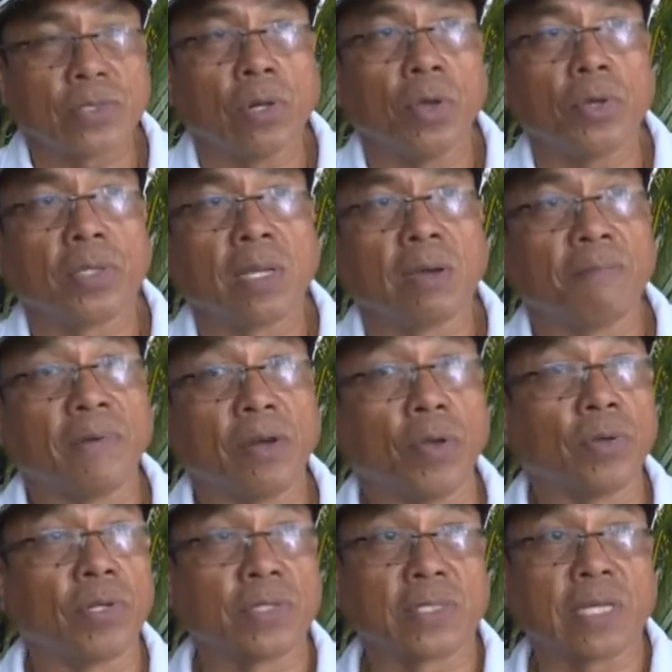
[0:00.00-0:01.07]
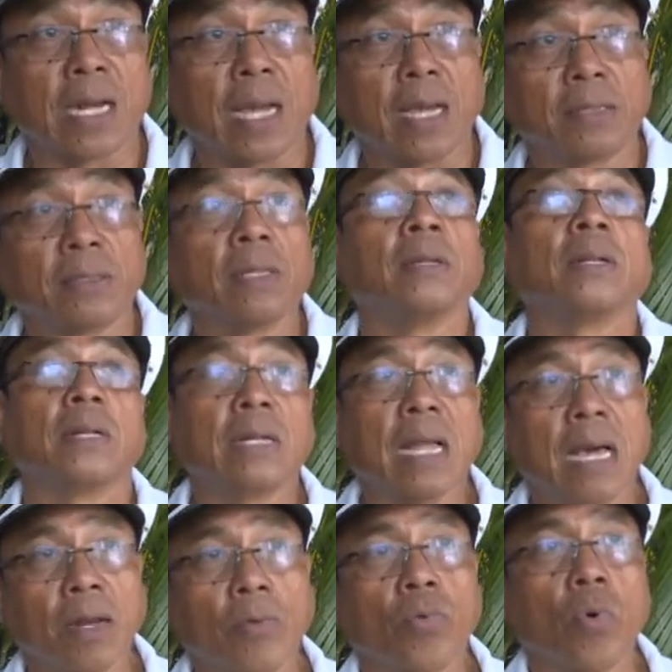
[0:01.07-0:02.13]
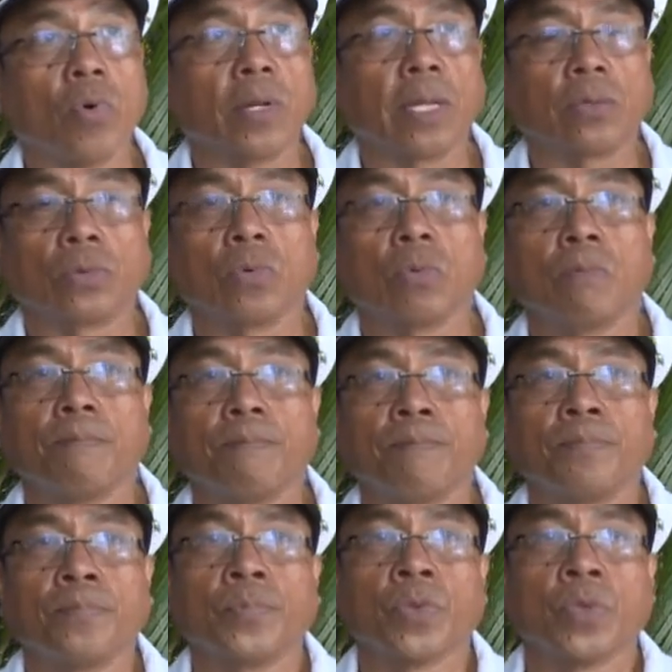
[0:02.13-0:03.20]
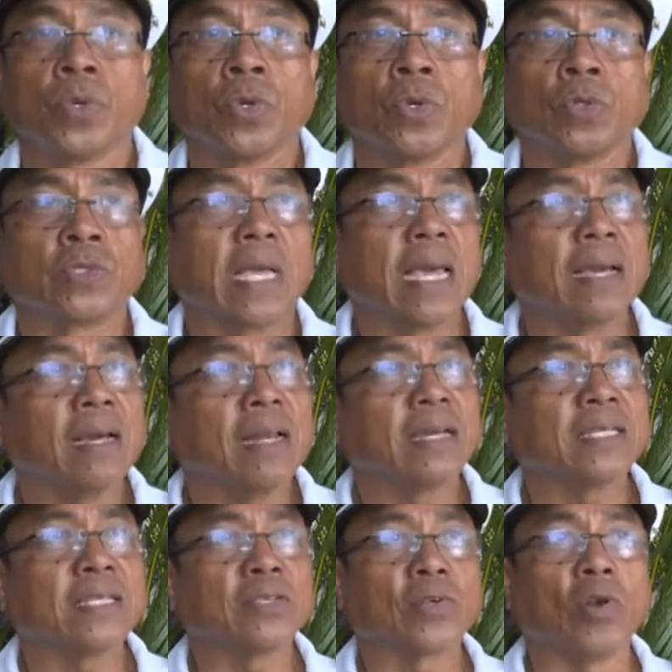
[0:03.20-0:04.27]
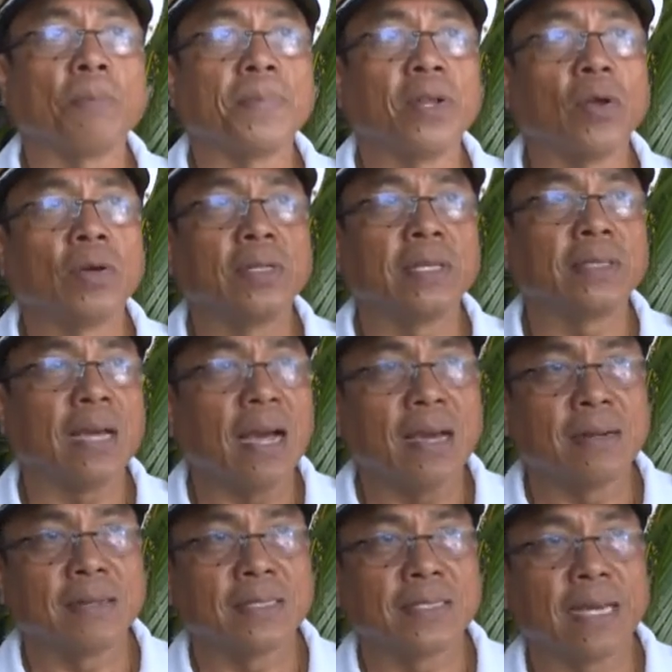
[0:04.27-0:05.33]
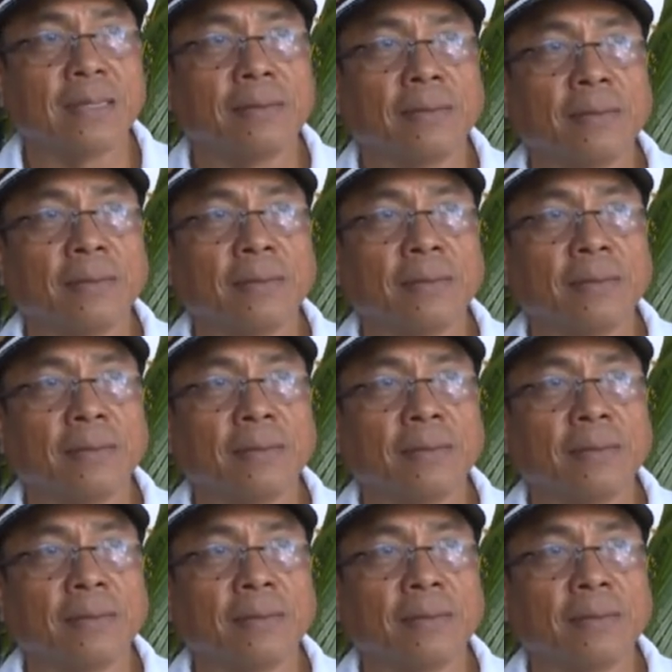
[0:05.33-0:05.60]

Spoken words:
Armand Durell, District Commissioner of Para, is very satisfied with